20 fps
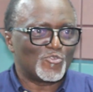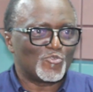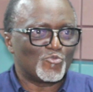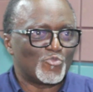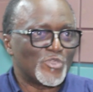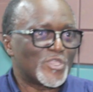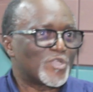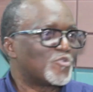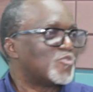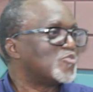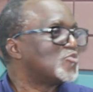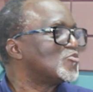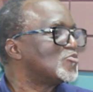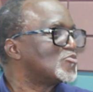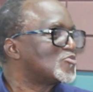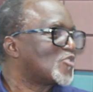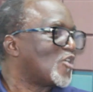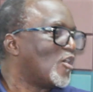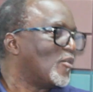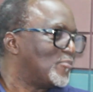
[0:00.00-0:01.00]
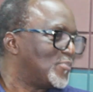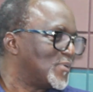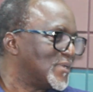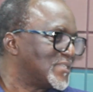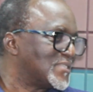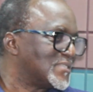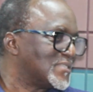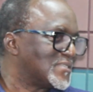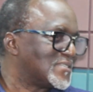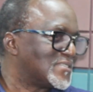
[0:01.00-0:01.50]
we couldn't
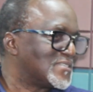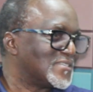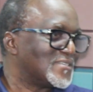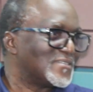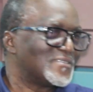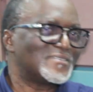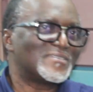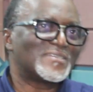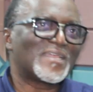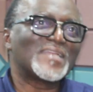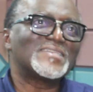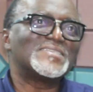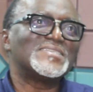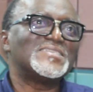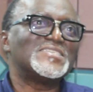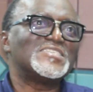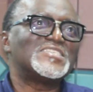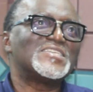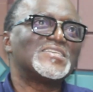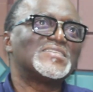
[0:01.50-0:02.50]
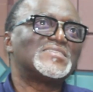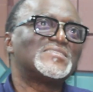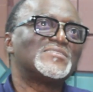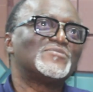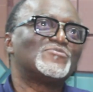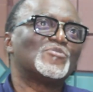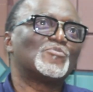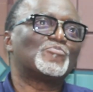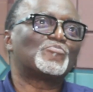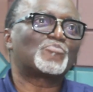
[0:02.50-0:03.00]
complete it. That
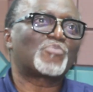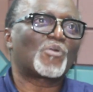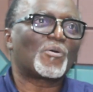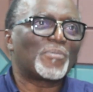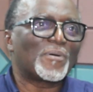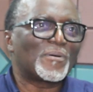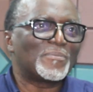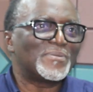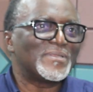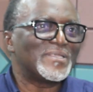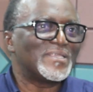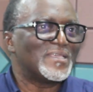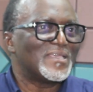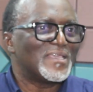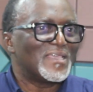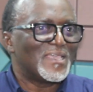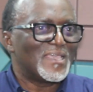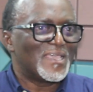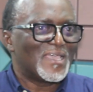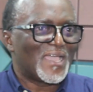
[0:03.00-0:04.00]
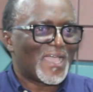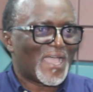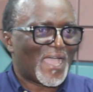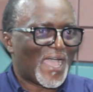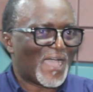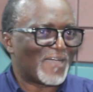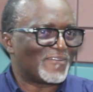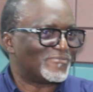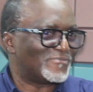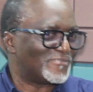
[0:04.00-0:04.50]
initiative would probably
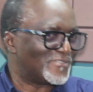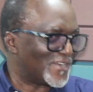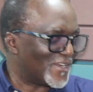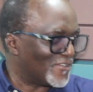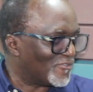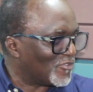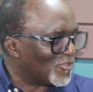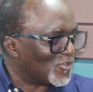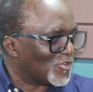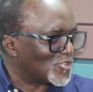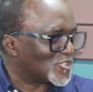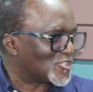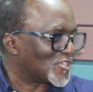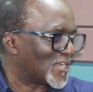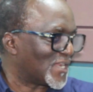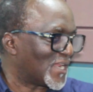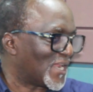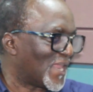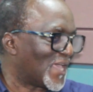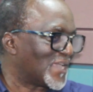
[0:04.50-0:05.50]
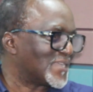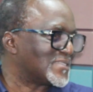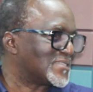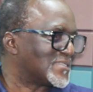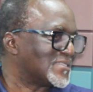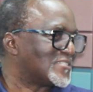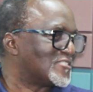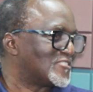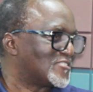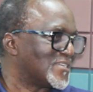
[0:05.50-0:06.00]
have revolutionized
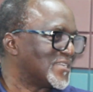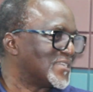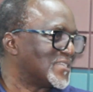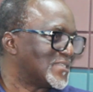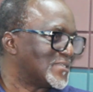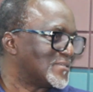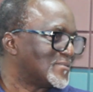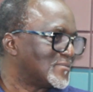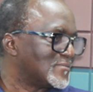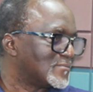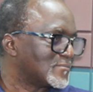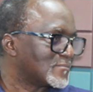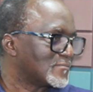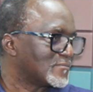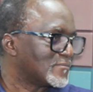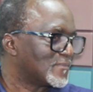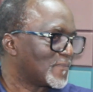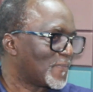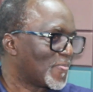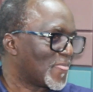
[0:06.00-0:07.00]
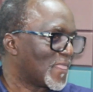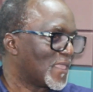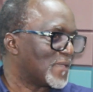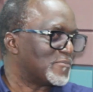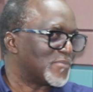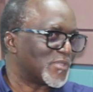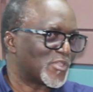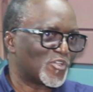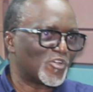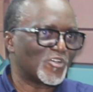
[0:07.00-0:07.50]
the training
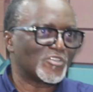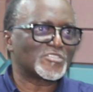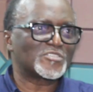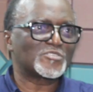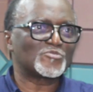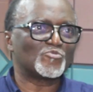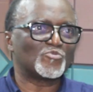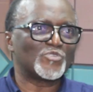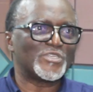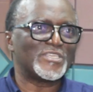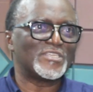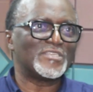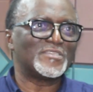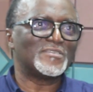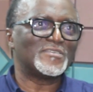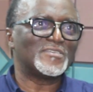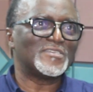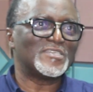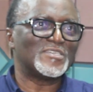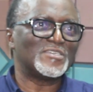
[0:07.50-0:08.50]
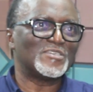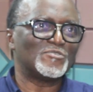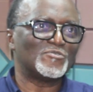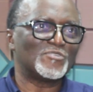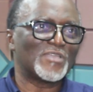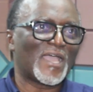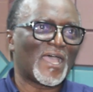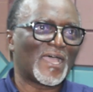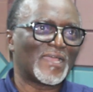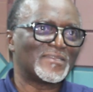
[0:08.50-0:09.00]
because
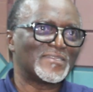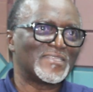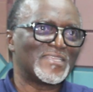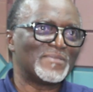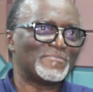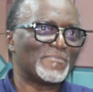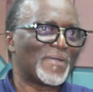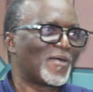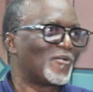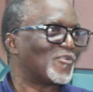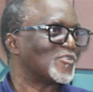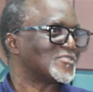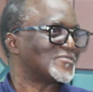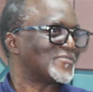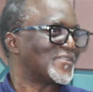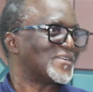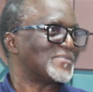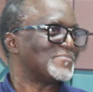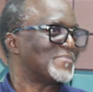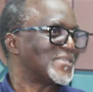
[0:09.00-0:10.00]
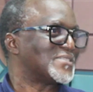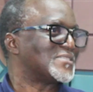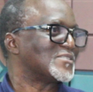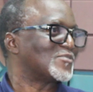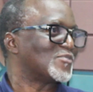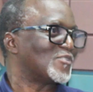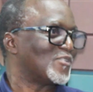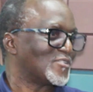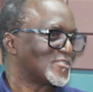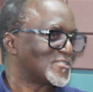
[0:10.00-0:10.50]
Ima was very
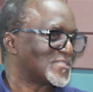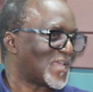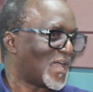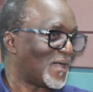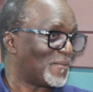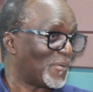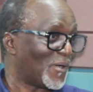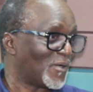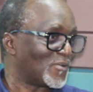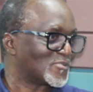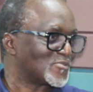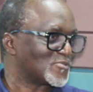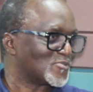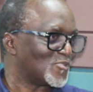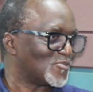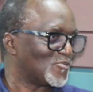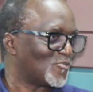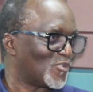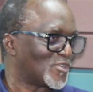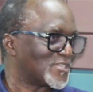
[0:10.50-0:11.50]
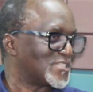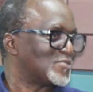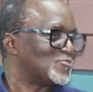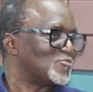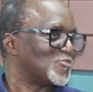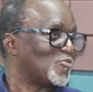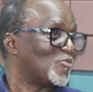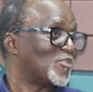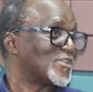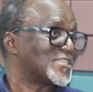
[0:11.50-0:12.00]
meticulous about what
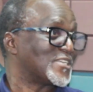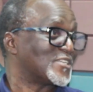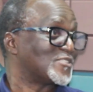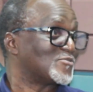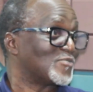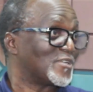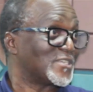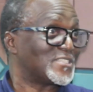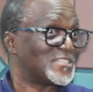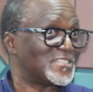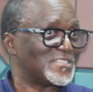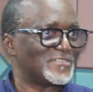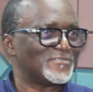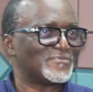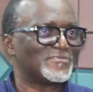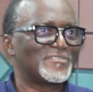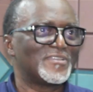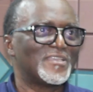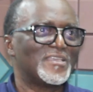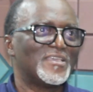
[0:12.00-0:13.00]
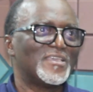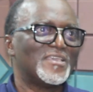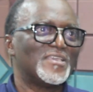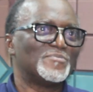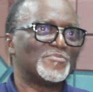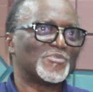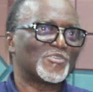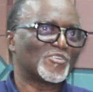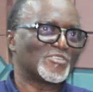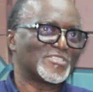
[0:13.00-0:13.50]
we wanted to achieve.
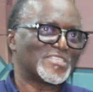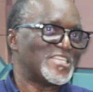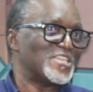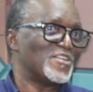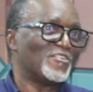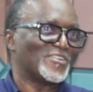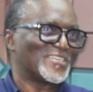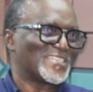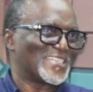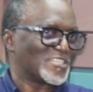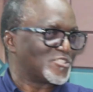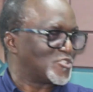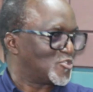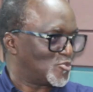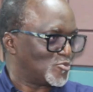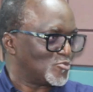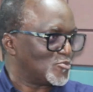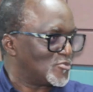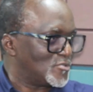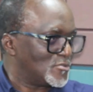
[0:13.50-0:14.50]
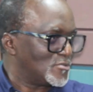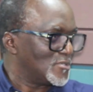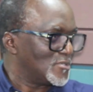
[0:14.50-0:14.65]
because he understood